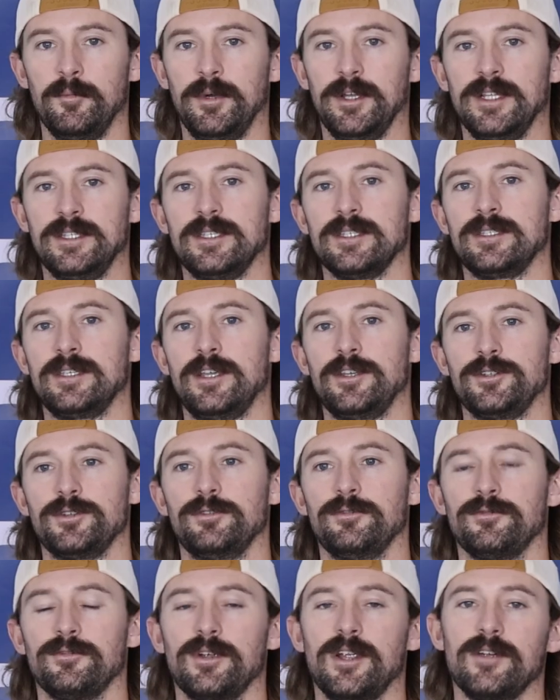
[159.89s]
but but it's
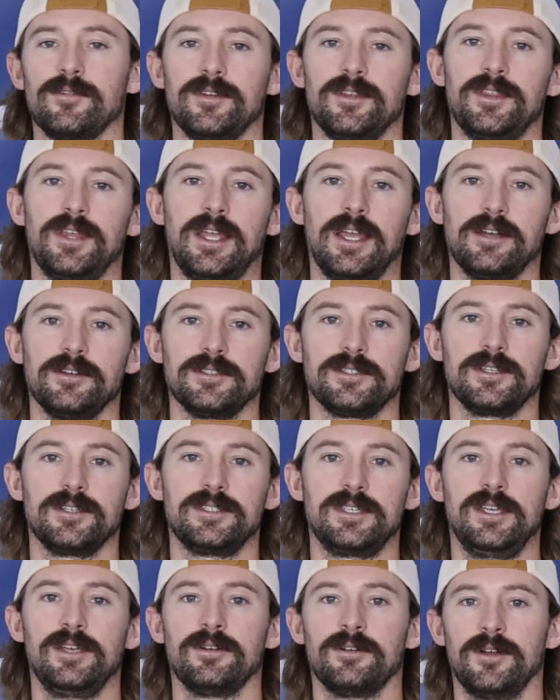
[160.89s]
essential for everything else
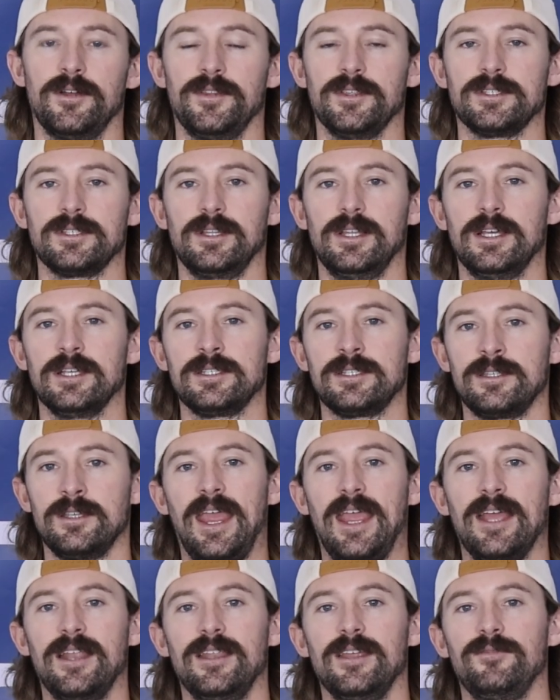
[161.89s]
that's here on this list.
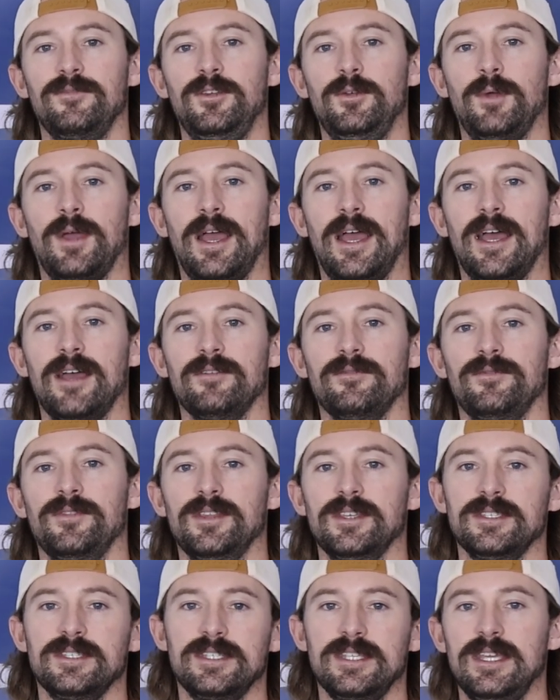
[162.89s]
And if you have
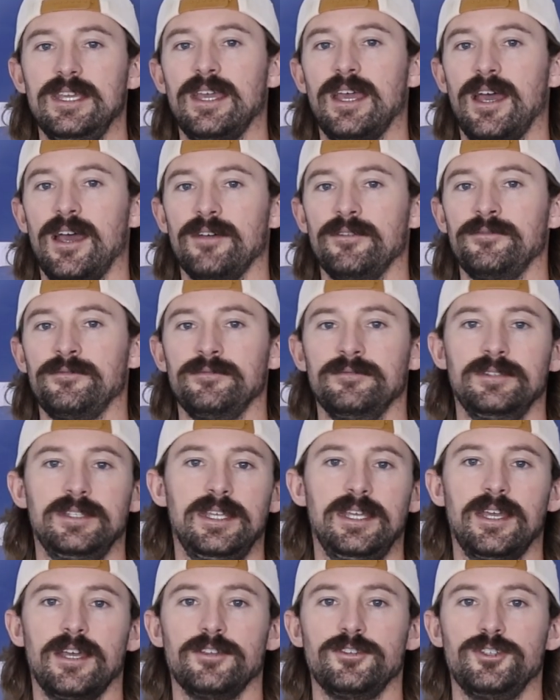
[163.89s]
the Z F
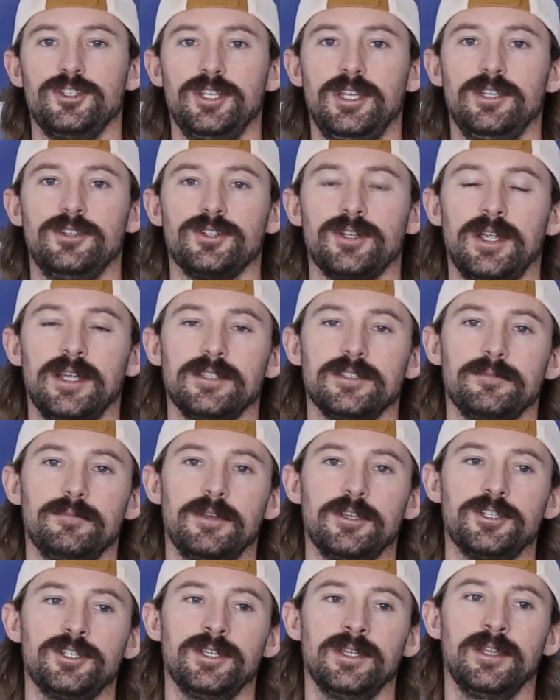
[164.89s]
D S G
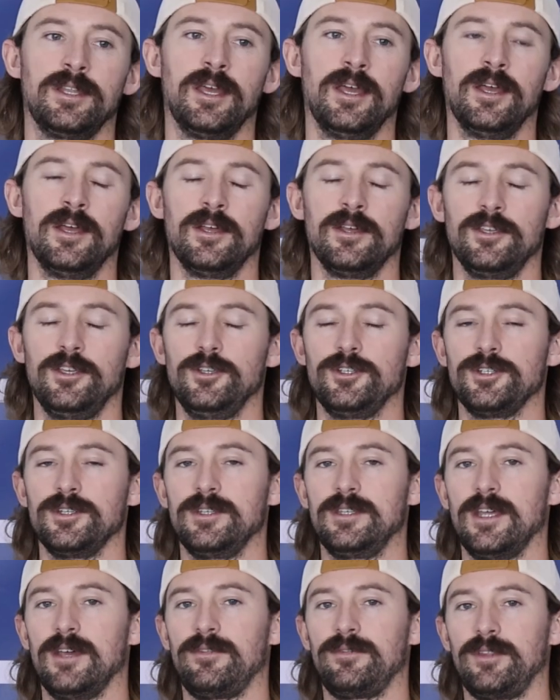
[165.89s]
transmission, you
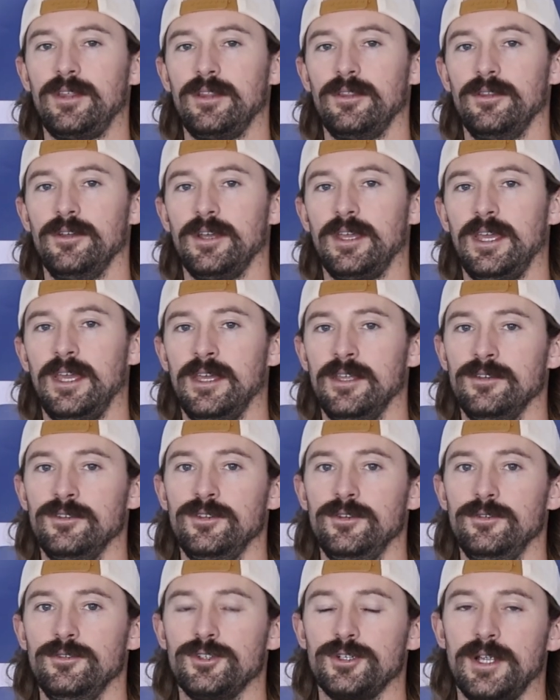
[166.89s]
should definitely look
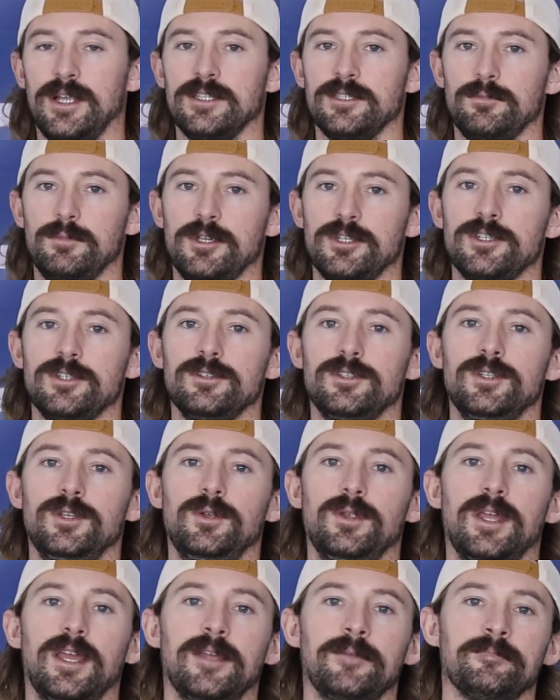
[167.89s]
into transmission
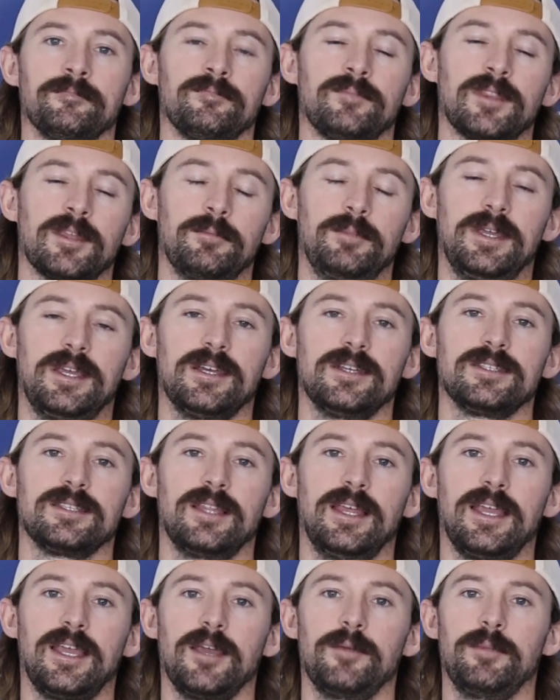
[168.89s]
tuning because,
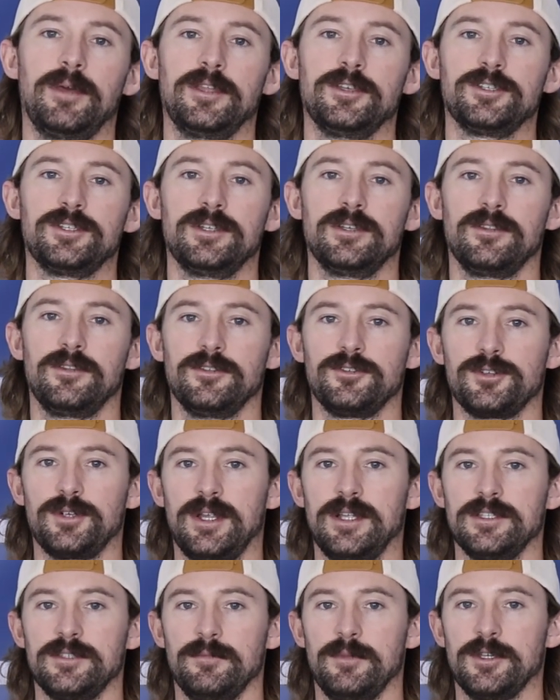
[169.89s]
like I mentioned, the
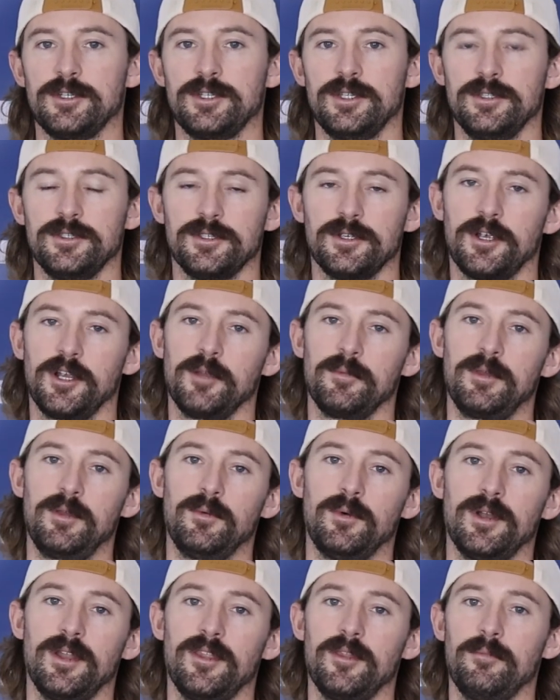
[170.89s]
transmissions are going to be
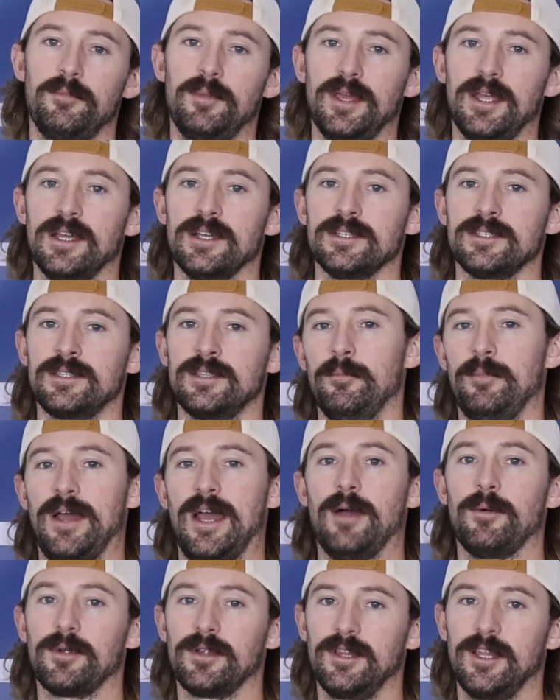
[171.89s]
one of the biggest
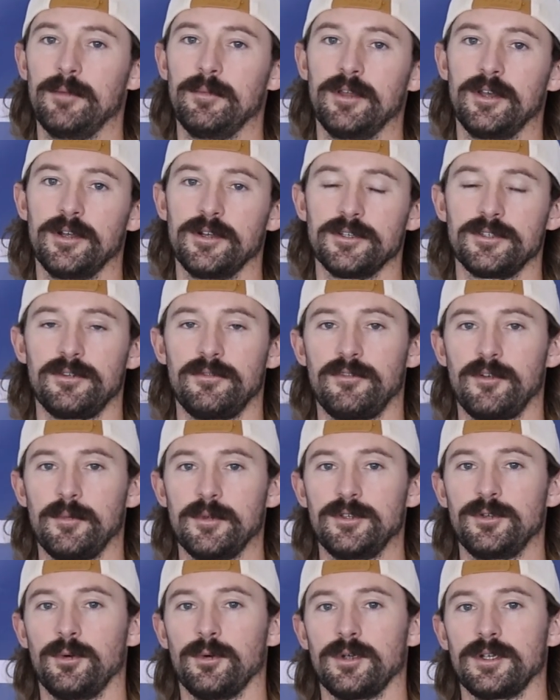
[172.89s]
power limiters from
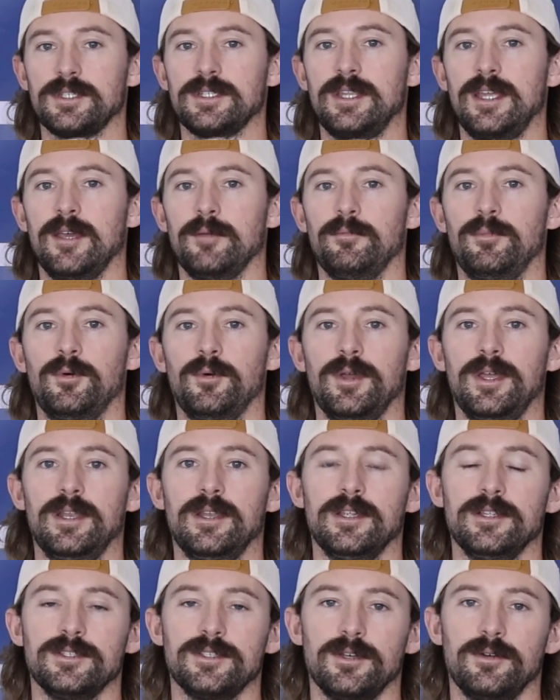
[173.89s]
a torque
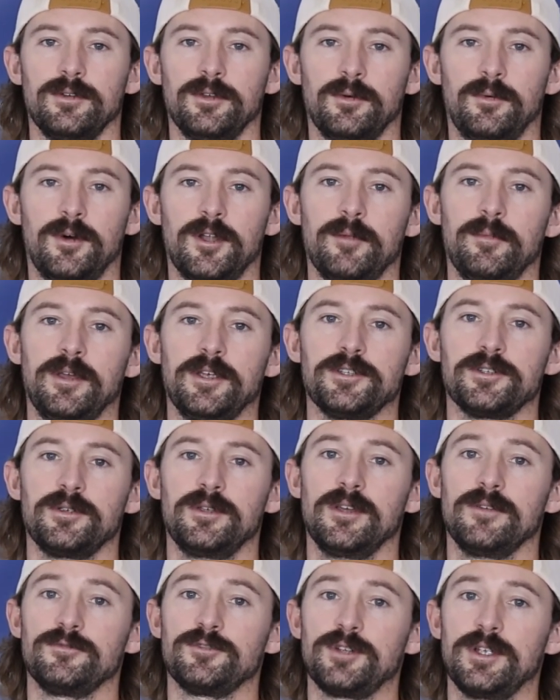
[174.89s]
standpoint. And so you'll want to make sure
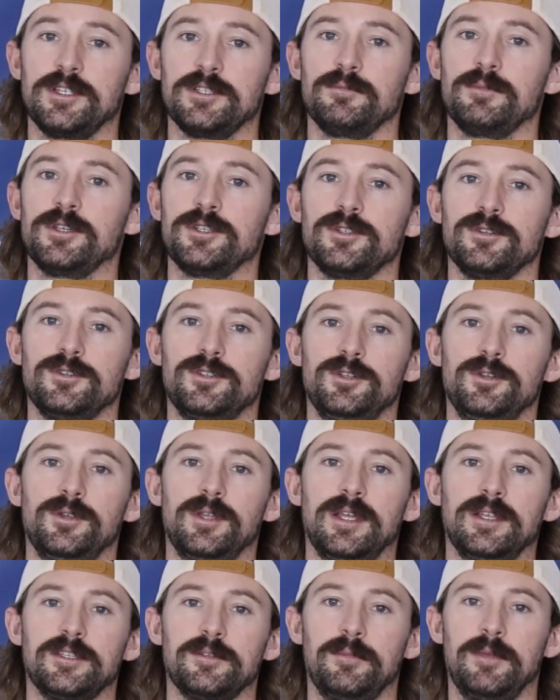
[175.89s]
you have transmission
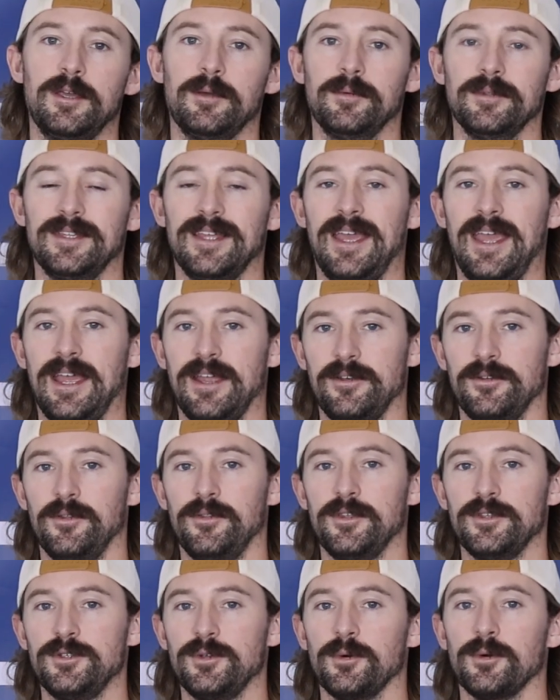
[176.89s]
tuning to be able to handle
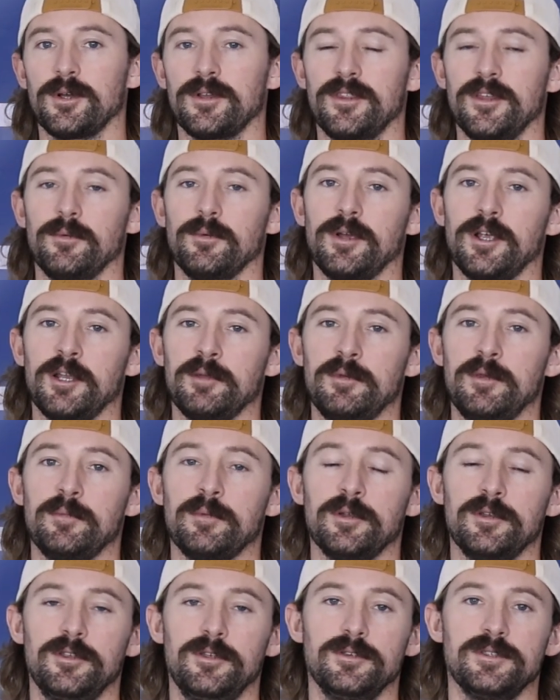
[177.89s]
the torque that we're going to be
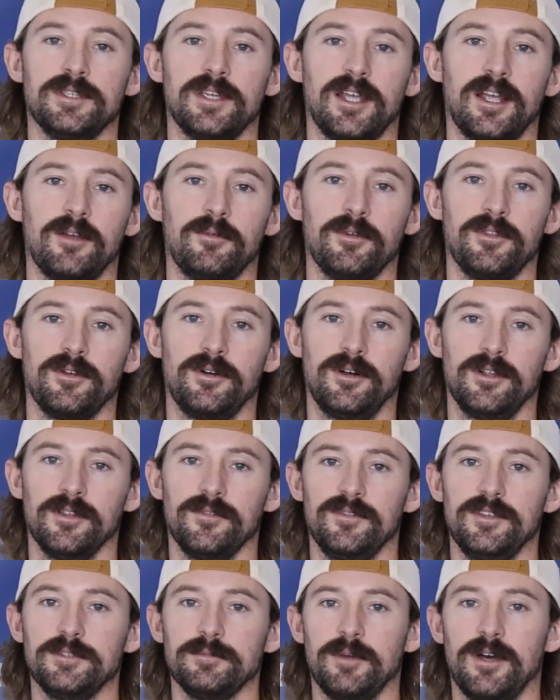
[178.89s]
producing with all
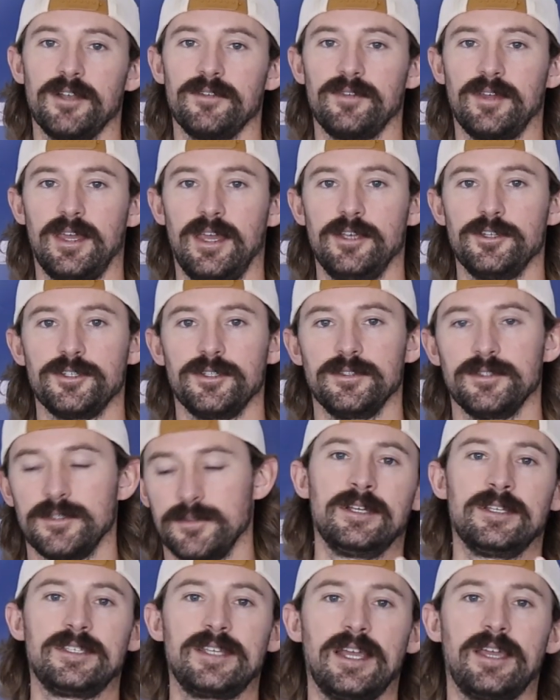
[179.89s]
of these
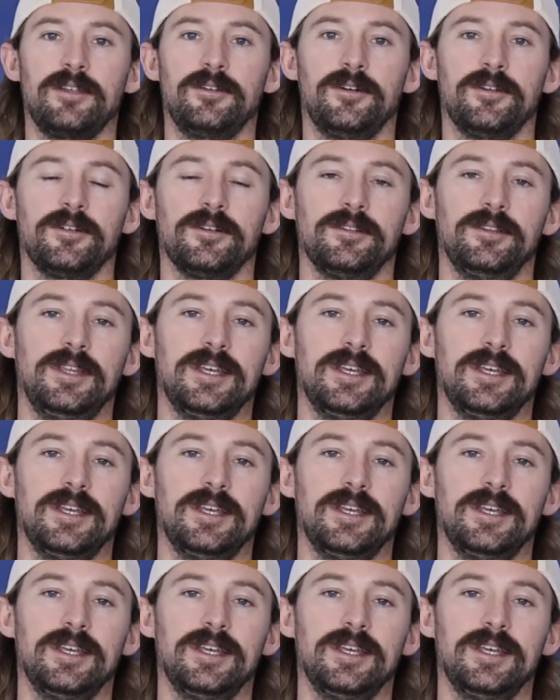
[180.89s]
modifications. Second on our